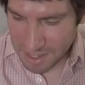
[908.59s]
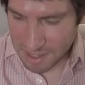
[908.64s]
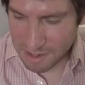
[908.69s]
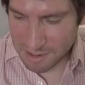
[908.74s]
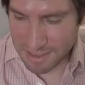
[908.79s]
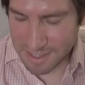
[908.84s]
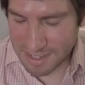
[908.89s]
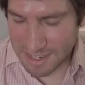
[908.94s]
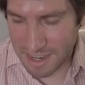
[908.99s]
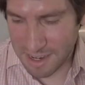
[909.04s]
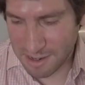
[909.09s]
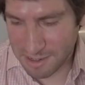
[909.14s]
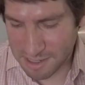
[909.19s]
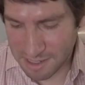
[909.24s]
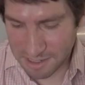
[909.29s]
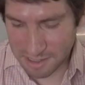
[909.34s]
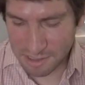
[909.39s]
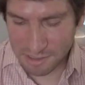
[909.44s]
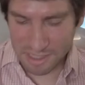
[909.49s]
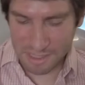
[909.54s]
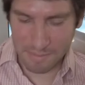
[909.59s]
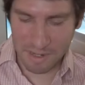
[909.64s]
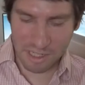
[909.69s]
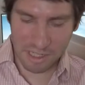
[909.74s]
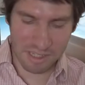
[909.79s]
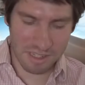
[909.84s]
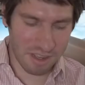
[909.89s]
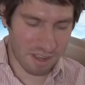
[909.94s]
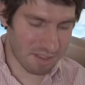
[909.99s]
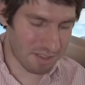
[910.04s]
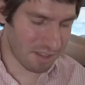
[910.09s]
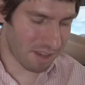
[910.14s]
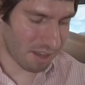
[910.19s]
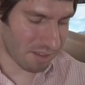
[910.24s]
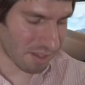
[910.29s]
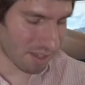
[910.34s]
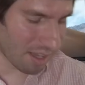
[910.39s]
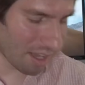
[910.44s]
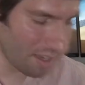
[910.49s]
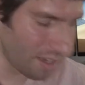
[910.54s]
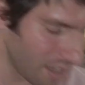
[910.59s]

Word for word: you know, the day or two, especially on, on the